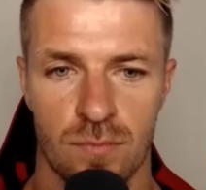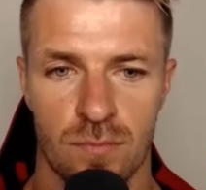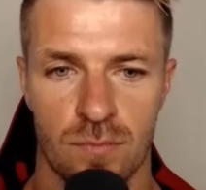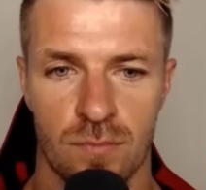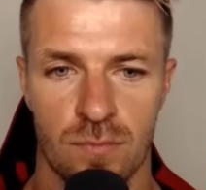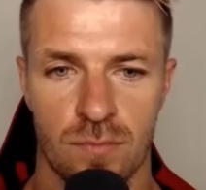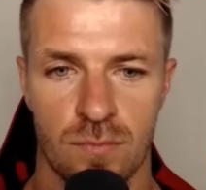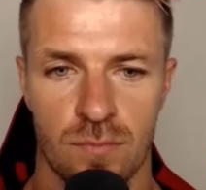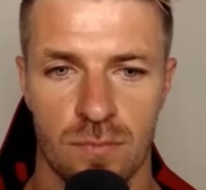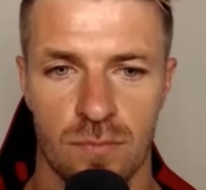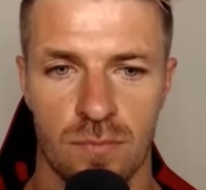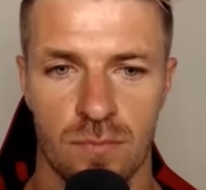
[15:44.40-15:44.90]

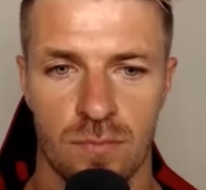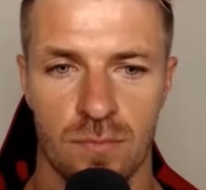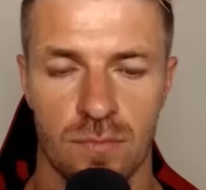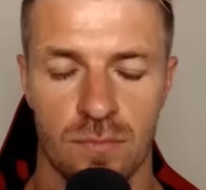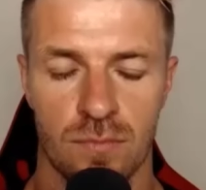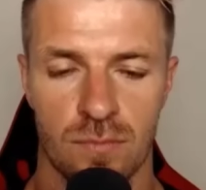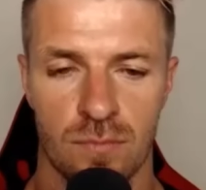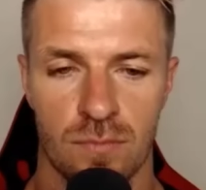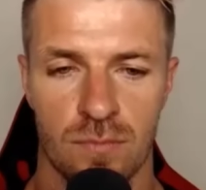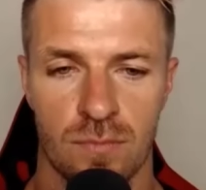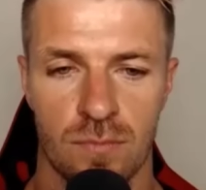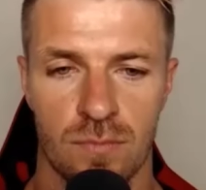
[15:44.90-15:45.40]

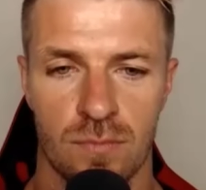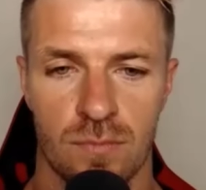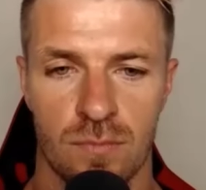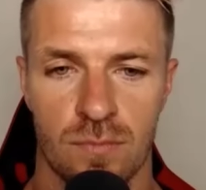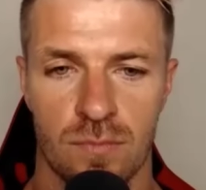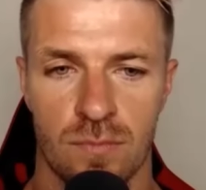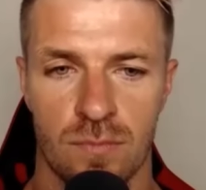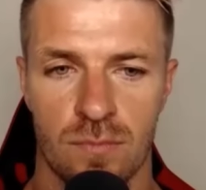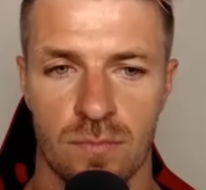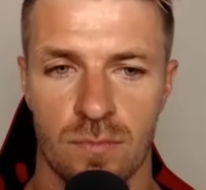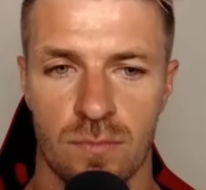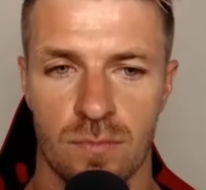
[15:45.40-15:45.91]

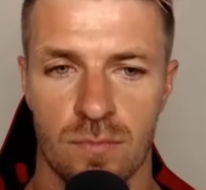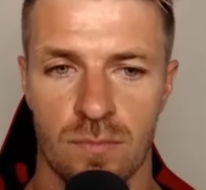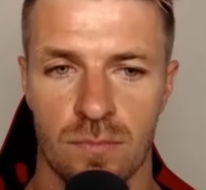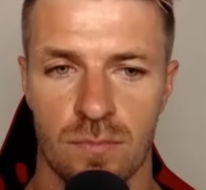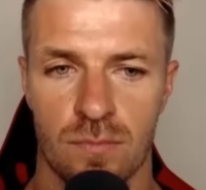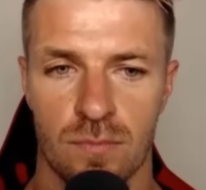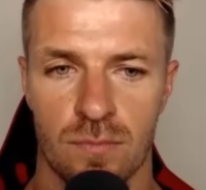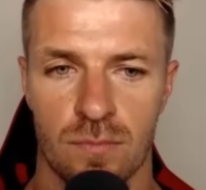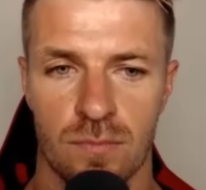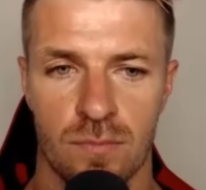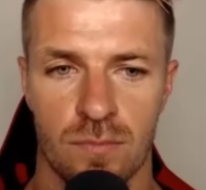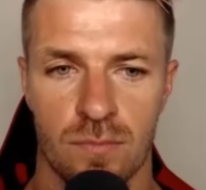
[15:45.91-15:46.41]

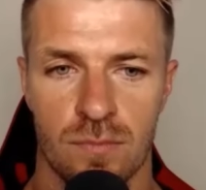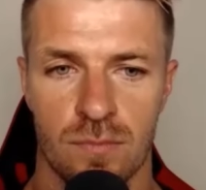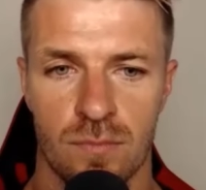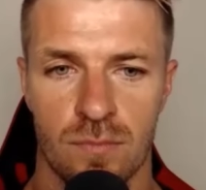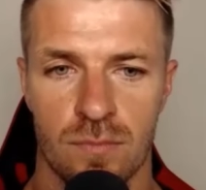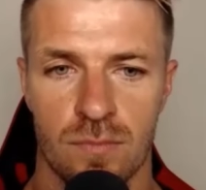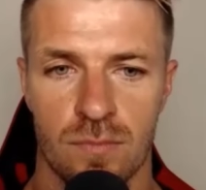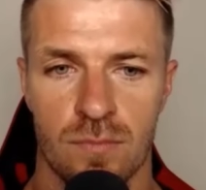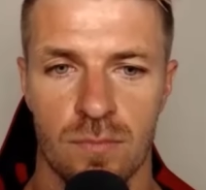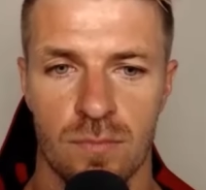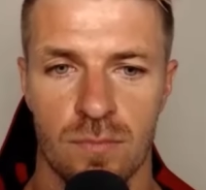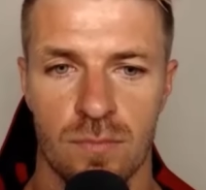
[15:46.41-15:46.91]

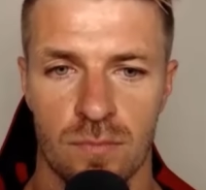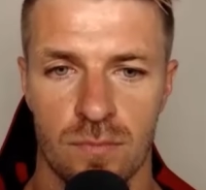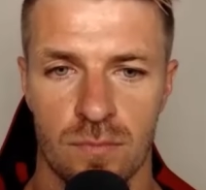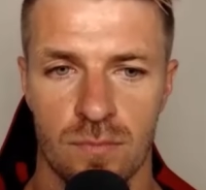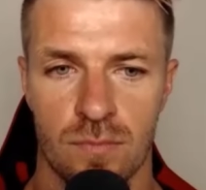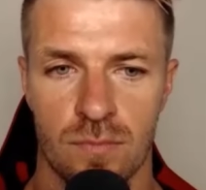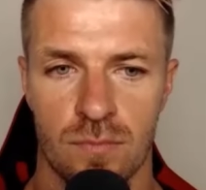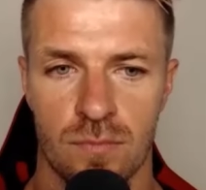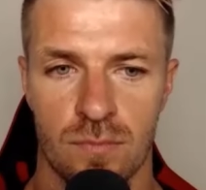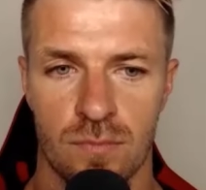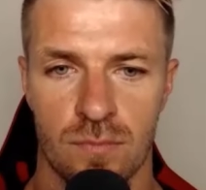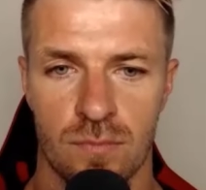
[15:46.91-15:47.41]

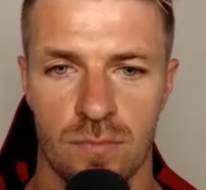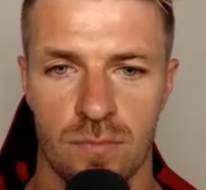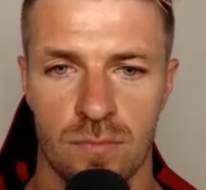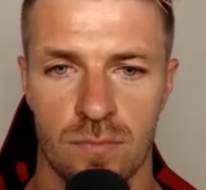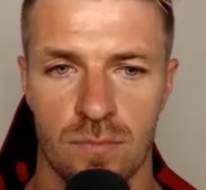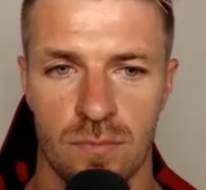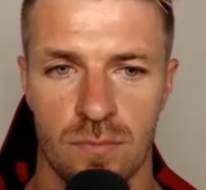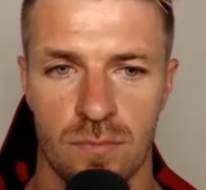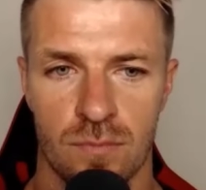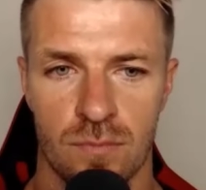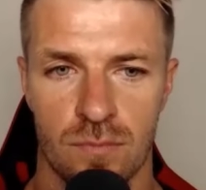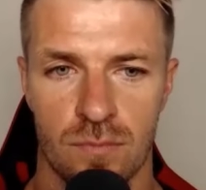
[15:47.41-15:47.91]

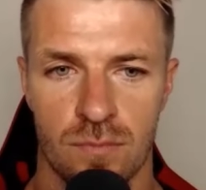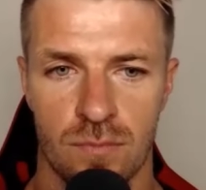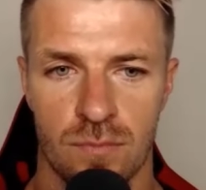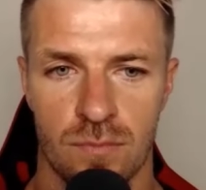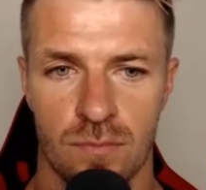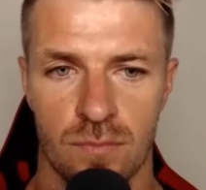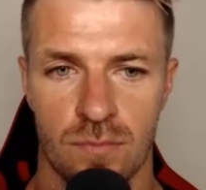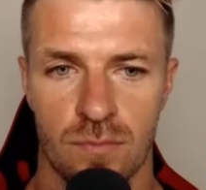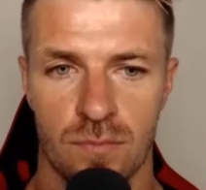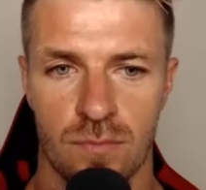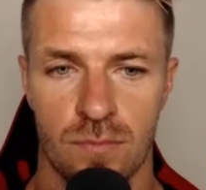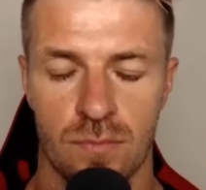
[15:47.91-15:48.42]

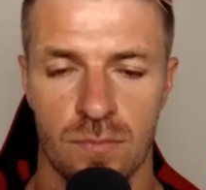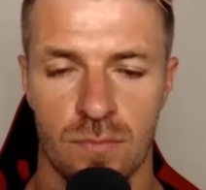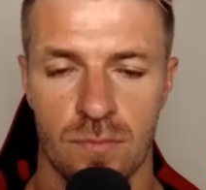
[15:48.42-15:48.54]
(not speaking)